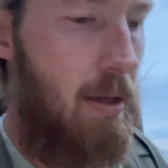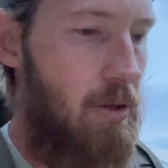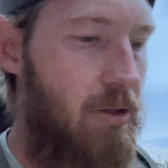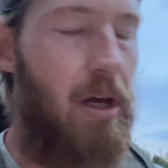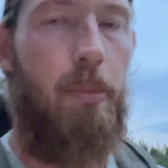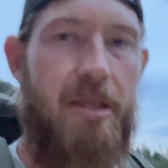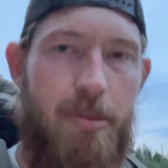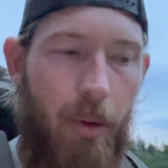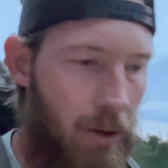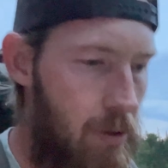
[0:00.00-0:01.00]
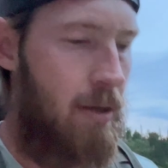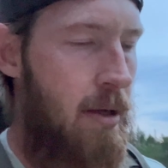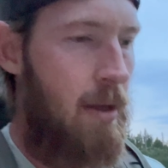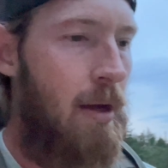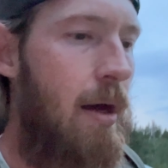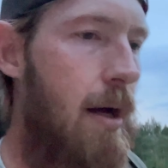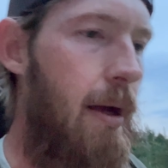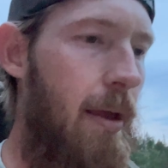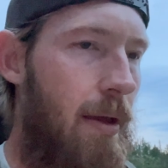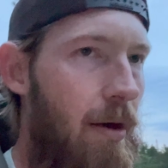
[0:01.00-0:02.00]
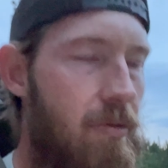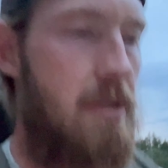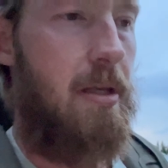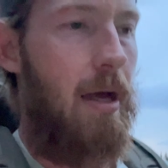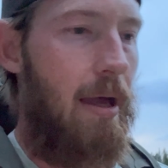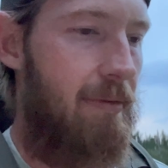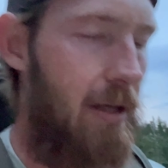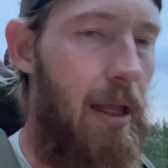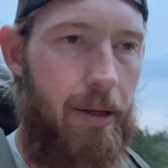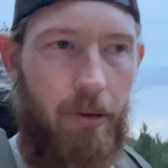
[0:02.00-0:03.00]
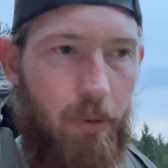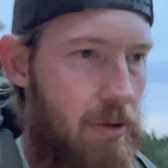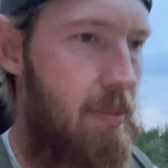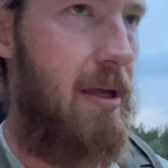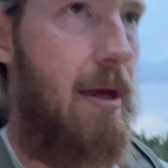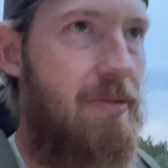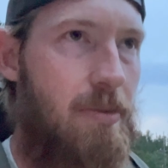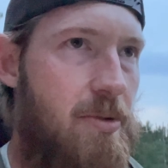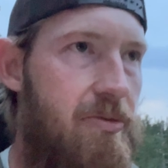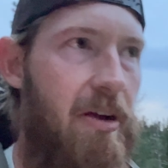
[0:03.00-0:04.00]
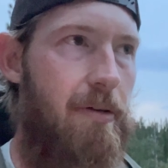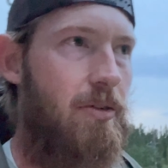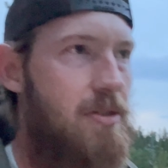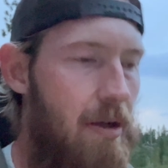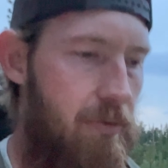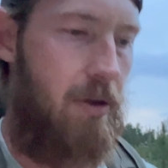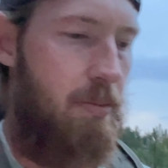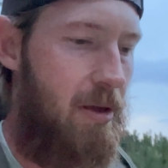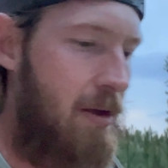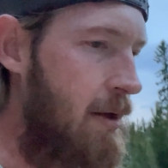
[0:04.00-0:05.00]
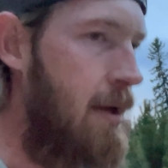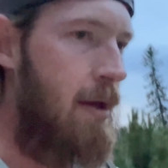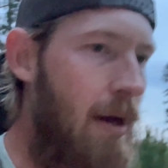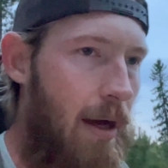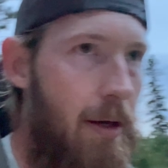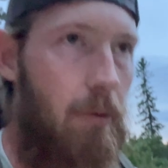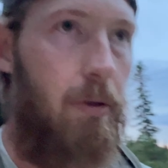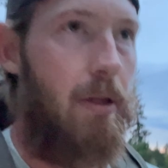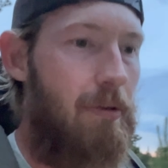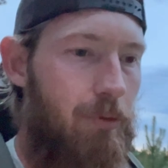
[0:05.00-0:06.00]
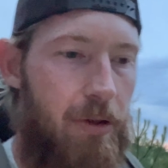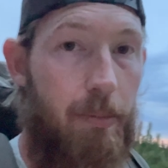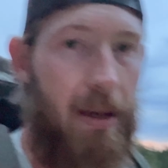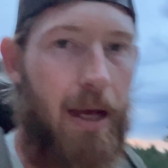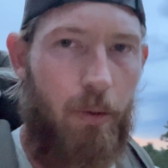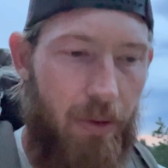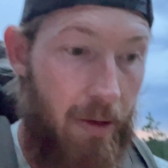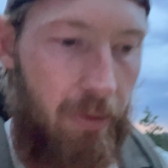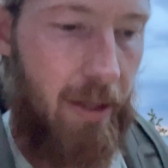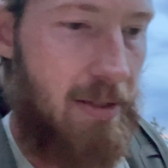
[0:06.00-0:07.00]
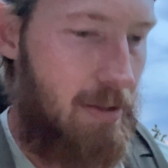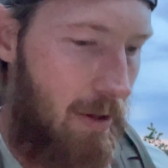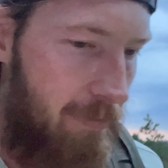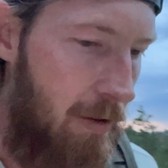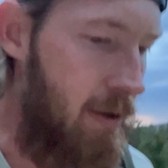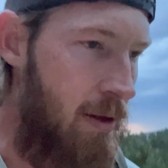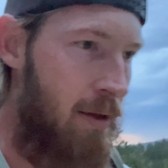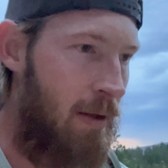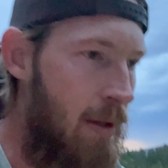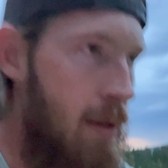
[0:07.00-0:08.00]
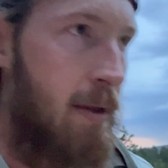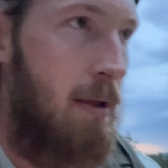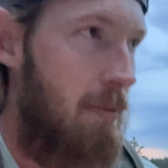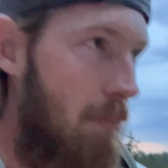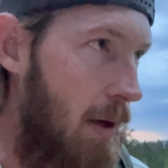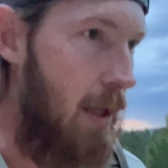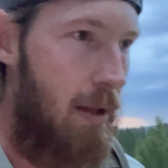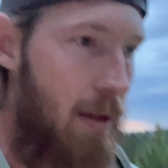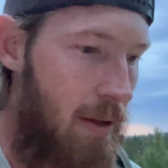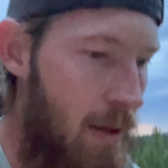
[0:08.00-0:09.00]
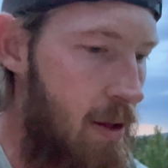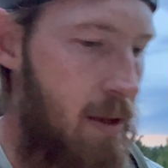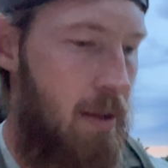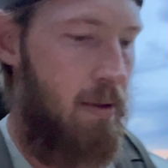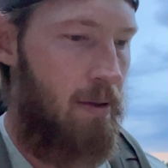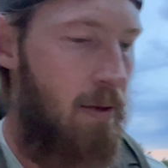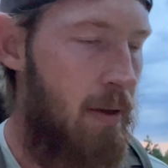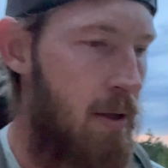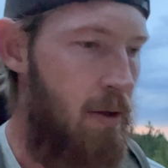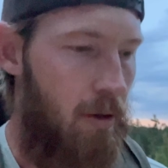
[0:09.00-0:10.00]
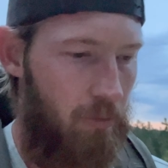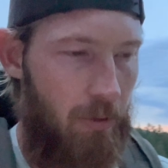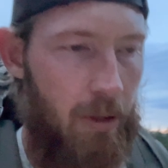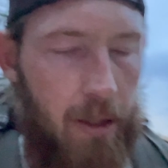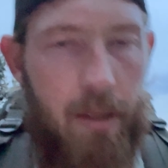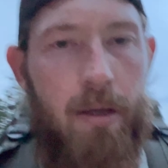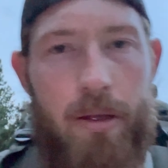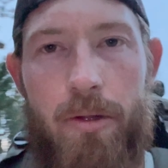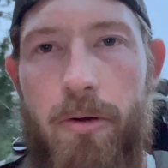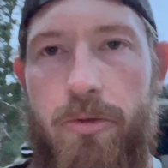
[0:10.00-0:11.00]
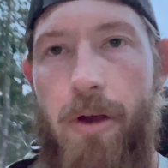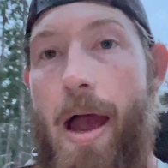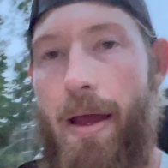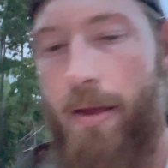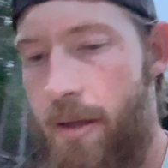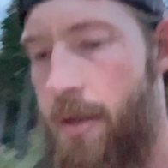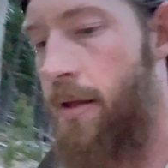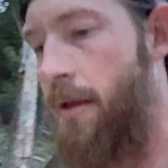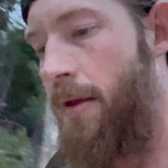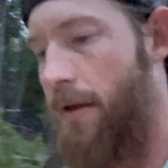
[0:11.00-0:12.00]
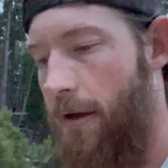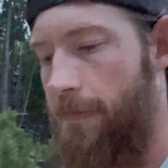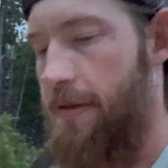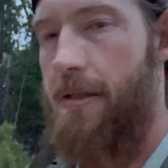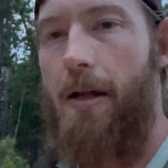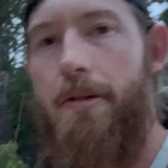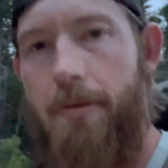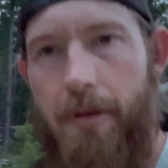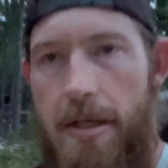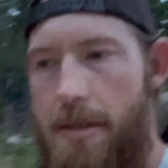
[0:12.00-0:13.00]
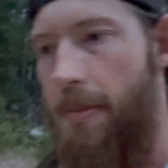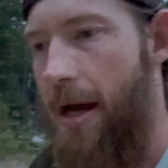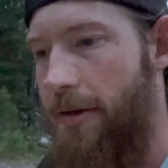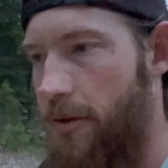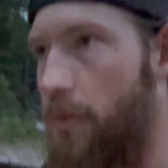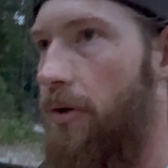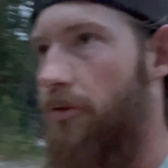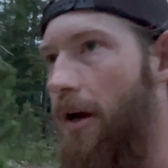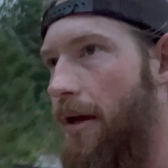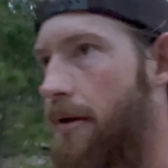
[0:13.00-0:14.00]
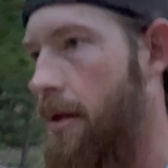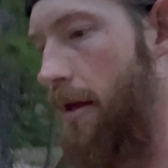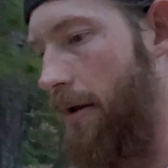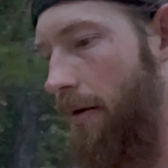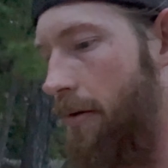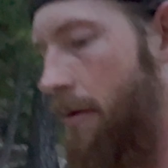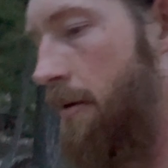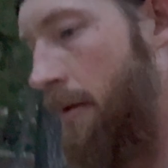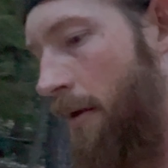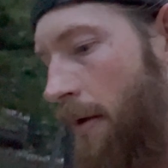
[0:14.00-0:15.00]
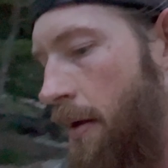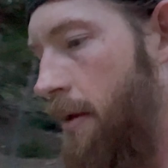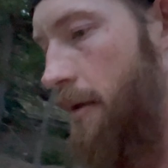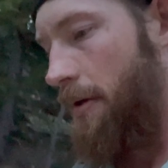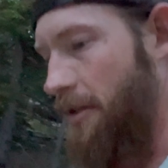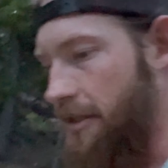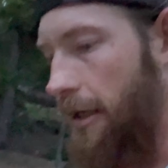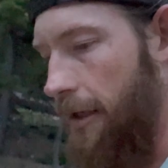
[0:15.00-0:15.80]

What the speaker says: you gotta be smart. I have a lighter with me. I have some survival stuff with me. I don't leave with a pack without that stuff. But really, you'll dry. If it's not too crazy bad, you will dry. And you just gotta